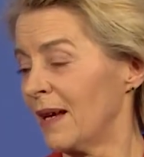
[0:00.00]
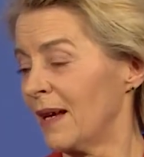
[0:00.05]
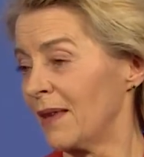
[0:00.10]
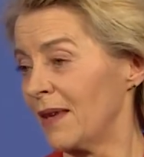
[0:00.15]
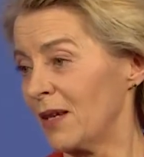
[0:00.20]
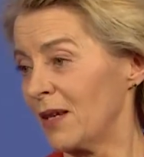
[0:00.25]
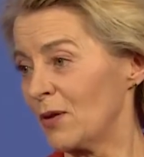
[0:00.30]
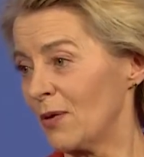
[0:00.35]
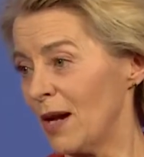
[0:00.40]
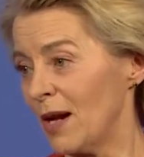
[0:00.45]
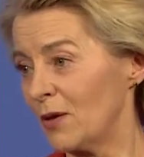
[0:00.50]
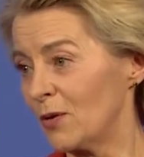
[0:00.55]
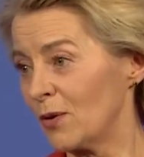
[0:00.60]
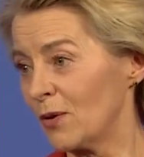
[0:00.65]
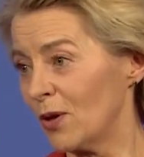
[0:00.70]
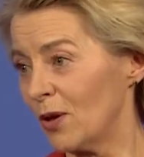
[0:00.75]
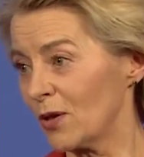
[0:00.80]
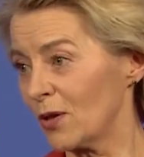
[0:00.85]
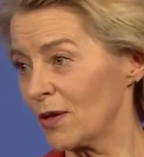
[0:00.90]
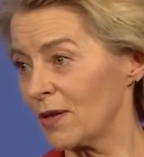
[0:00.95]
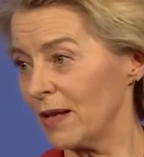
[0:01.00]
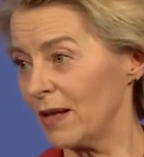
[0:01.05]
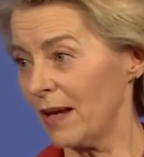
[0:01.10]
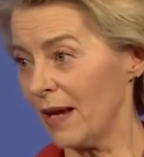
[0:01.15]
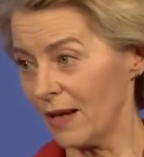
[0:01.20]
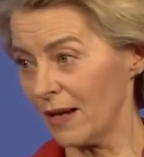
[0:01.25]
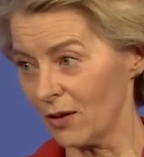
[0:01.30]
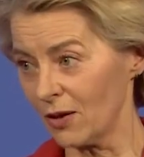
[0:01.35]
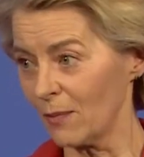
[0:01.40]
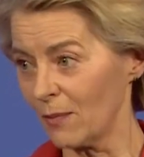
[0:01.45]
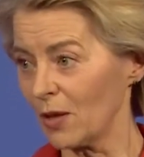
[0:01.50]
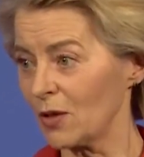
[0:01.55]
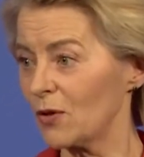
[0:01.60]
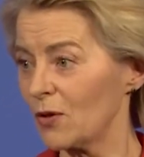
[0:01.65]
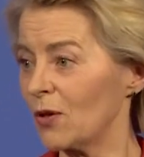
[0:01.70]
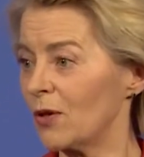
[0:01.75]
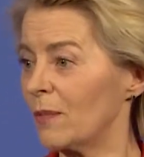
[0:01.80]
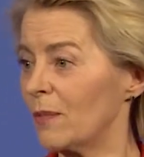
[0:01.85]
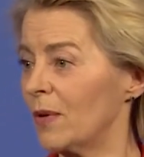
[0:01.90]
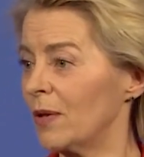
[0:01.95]
They tried to cause economic
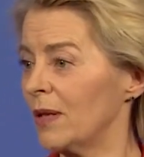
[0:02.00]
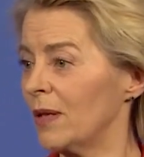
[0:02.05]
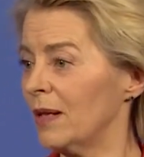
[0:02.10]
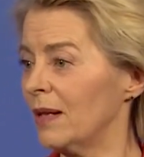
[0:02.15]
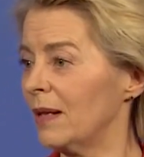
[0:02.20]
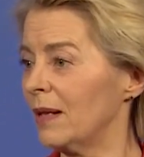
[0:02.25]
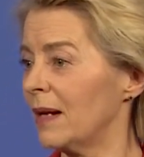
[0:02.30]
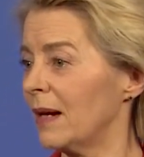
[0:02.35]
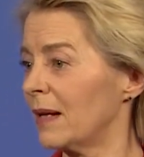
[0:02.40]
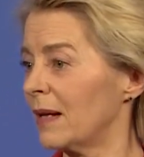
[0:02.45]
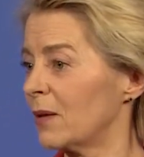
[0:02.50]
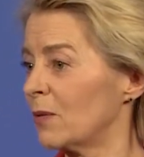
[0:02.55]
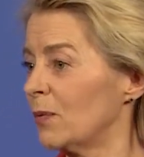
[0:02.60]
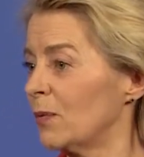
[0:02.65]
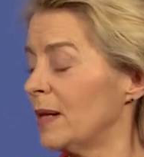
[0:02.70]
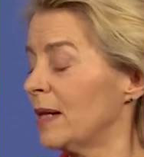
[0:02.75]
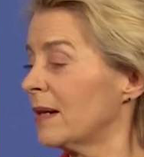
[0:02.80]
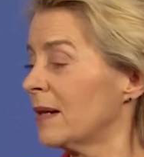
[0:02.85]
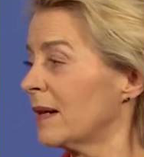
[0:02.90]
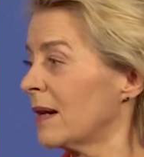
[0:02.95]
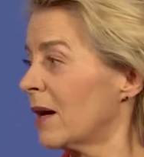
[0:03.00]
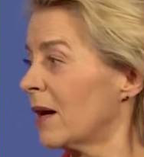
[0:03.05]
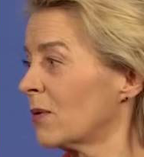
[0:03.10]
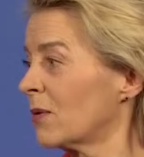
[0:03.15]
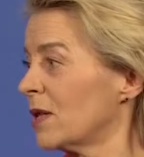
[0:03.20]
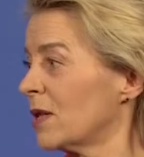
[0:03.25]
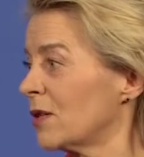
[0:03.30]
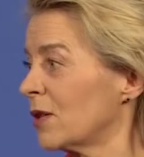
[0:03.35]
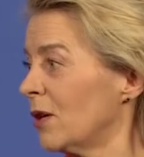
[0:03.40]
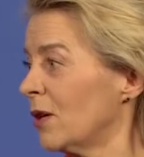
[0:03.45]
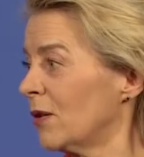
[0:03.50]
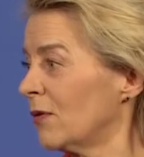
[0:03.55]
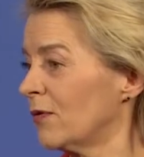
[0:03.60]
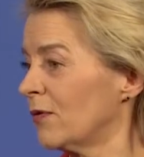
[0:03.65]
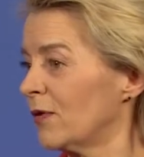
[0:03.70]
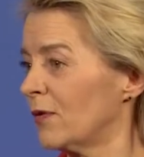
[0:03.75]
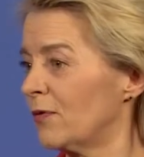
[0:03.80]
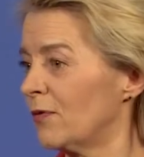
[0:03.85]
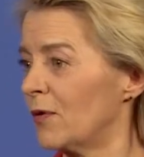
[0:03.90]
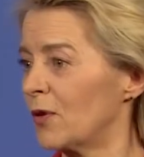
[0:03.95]
turmoil and weaken resolve
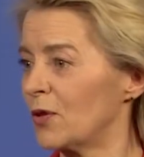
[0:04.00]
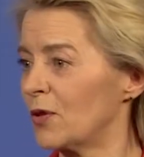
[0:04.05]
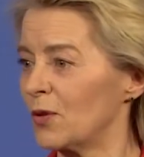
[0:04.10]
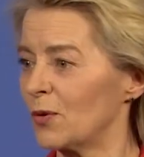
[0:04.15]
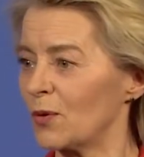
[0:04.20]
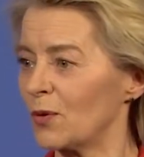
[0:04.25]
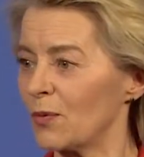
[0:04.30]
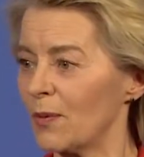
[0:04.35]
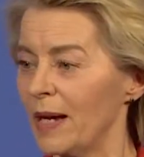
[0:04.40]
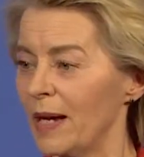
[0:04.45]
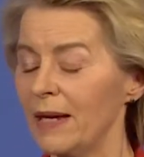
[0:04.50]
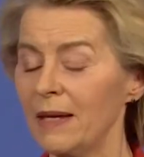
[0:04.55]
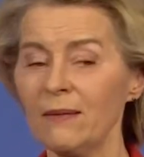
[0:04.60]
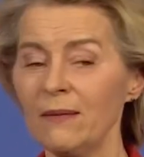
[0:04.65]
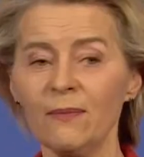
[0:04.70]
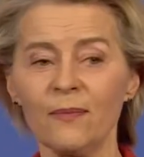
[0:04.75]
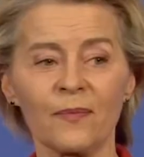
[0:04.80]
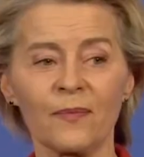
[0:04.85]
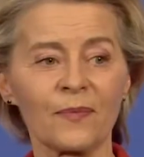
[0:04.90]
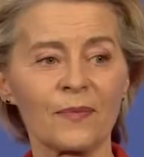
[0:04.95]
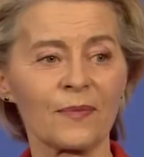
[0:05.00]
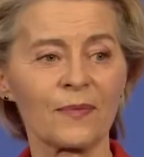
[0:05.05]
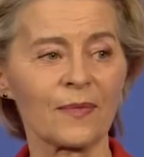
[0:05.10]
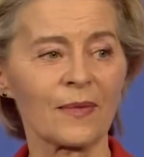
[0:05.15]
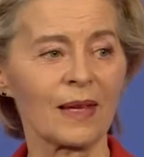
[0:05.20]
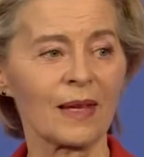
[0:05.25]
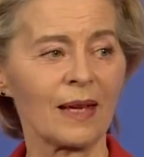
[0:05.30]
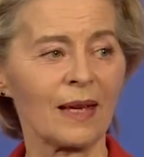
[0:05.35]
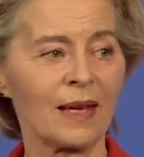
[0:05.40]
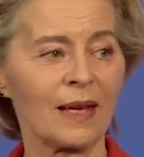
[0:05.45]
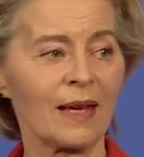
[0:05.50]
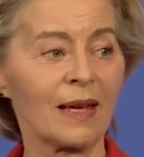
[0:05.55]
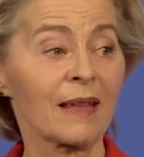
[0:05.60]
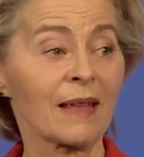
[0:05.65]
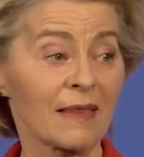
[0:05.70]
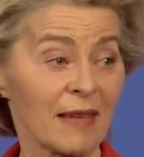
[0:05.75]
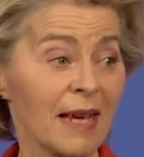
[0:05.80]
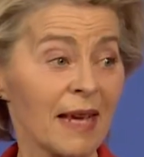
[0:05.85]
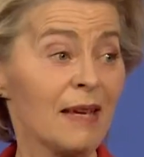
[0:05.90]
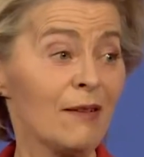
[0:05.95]
for Ukraine.
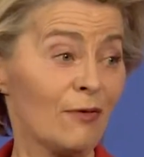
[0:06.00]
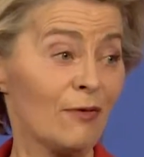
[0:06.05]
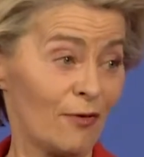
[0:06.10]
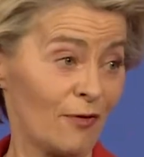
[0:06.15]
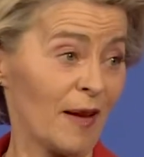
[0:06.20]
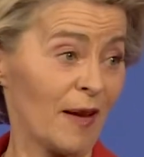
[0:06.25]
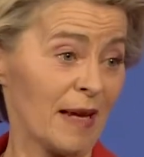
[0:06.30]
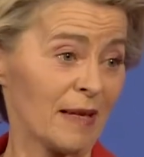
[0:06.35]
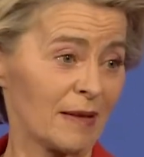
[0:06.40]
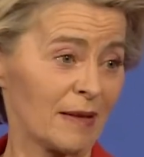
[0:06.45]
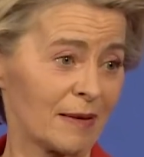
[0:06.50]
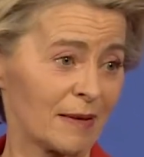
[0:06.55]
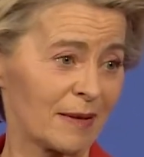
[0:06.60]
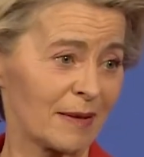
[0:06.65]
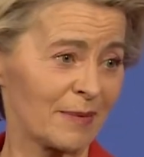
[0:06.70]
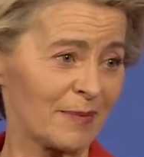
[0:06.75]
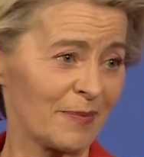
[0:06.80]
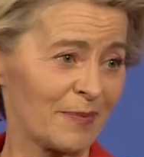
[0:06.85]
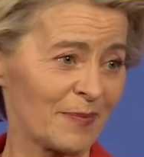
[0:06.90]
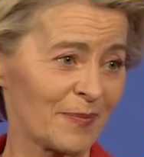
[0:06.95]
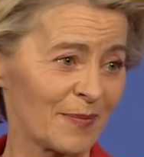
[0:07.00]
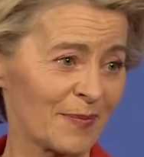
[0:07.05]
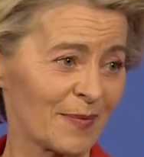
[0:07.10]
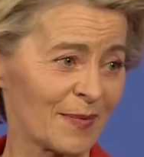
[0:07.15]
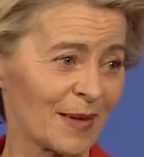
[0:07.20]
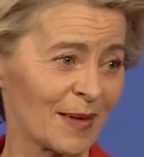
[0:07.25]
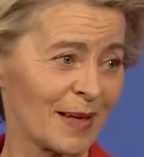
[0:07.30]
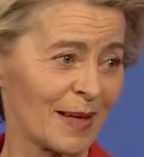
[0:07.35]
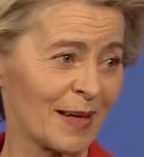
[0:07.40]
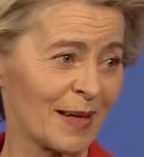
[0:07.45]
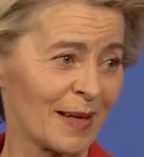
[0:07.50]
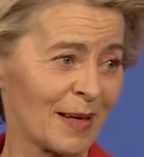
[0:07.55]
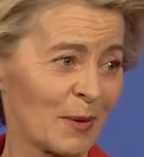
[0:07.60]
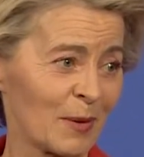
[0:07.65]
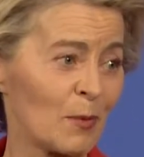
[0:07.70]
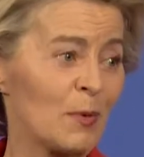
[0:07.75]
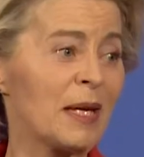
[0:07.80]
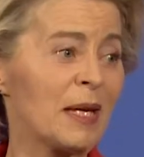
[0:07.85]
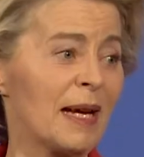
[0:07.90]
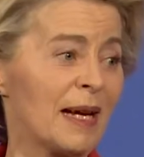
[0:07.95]
They failed.
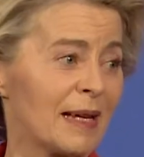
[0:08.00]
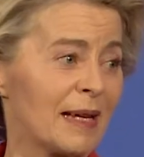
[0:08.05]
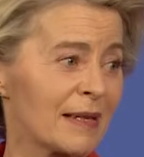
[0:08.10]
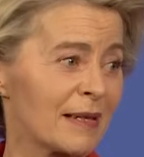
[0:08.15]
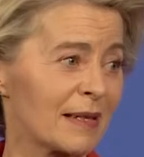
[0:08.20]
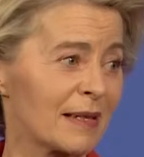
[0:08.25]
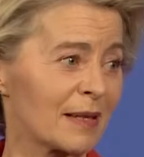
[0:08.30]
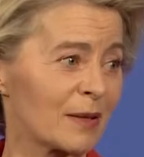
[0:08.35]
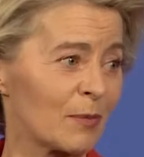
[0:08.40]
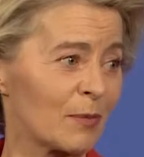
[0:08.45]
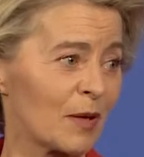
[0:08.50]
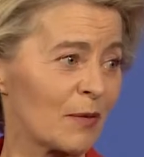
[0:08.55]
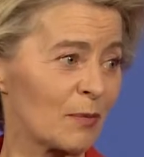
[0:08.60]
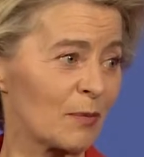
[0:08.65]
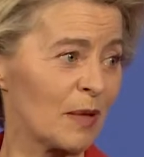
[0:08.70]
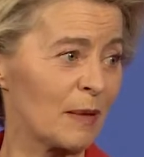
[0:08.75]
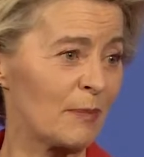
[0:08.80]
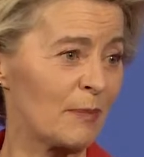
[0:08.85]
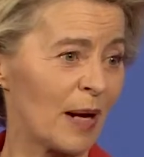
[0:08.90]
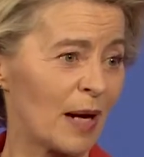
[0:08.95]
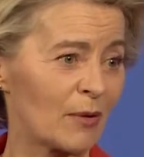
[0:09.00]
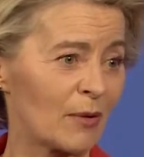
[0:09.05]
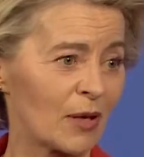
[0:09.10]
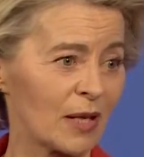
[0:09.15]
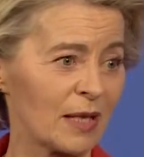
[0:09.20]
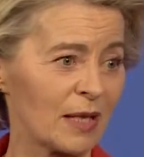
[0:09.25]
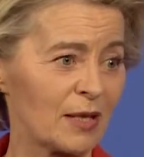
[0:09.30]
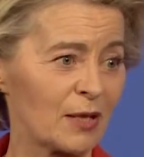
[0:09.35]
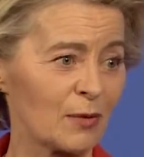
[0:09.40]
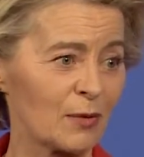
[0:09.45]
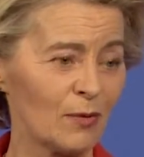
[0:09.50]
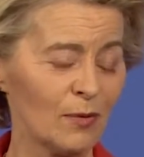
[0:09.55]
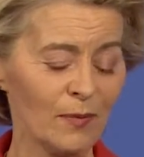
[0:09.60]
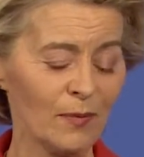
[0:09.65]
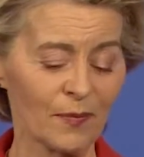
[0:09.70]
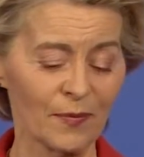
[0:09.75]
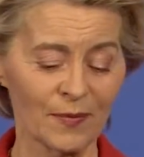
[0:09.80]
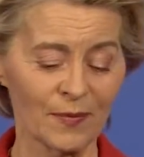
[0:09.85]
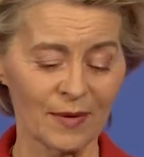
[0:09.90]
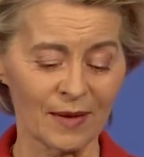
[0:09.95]
We answered with Repower EU.
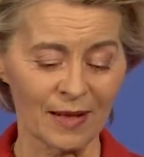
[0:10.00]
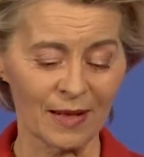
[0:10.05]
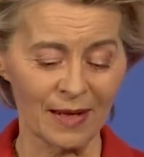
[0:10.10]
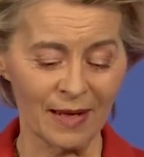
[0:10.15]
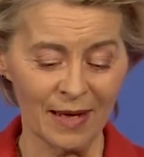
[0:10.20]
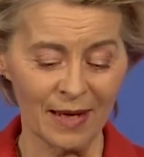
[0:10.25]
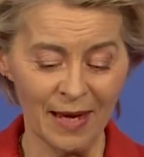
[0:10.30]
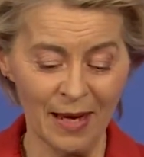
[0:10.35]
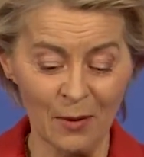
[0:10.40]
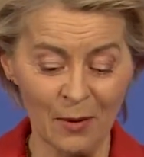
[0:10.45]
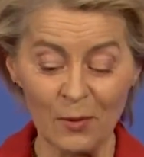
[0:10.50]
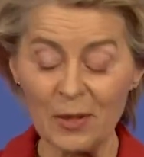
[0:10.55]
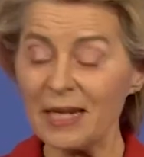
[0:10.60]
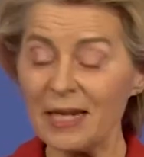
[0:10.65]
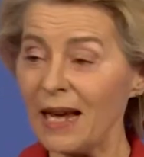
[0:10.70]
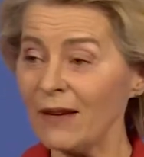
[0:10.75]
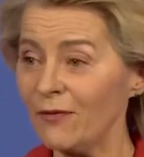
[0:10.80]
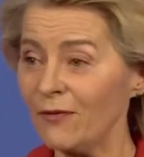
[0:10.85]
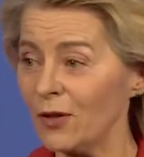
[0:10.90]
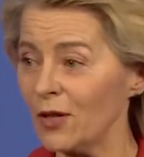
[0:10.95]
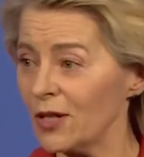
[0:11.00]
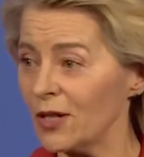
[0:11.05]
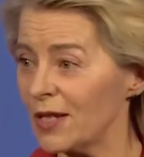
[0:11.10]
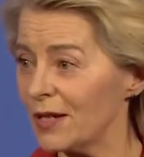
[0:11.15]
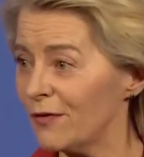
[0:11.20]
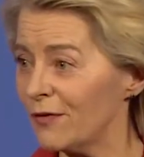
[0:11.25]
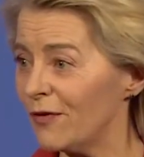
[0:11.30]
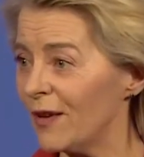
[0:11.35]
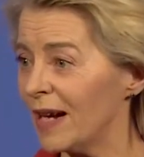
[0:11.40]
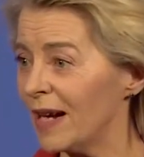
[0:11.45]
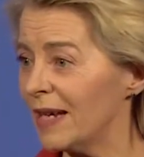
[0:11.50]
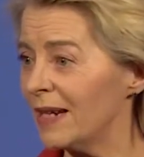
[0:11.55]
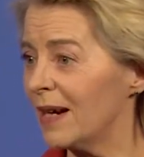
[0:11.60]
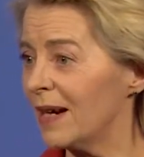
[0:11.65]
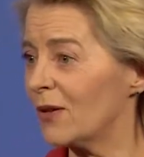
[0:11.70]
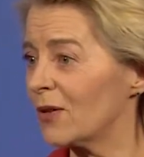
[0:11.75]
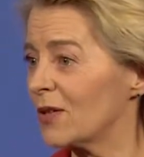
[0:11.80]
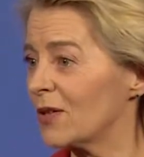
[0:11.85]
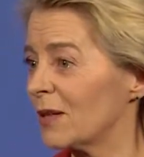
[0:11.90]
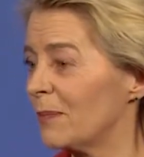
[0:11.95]
We diversified
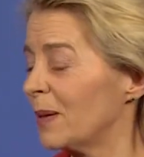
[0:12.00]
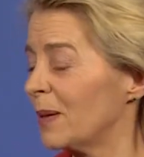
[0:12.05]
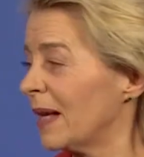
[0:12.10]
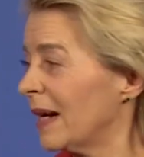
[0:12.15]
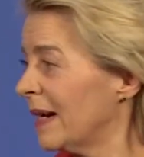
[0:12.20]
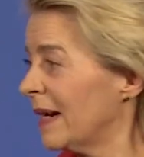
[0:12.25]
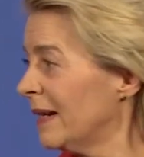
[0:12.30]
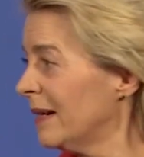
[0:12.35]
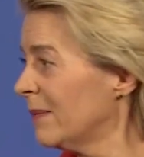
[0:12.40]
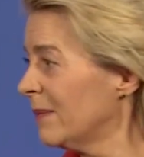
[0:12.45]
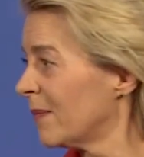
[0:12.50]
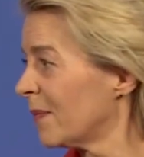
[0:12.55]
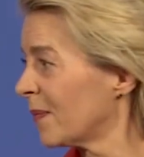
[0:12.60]
our supply.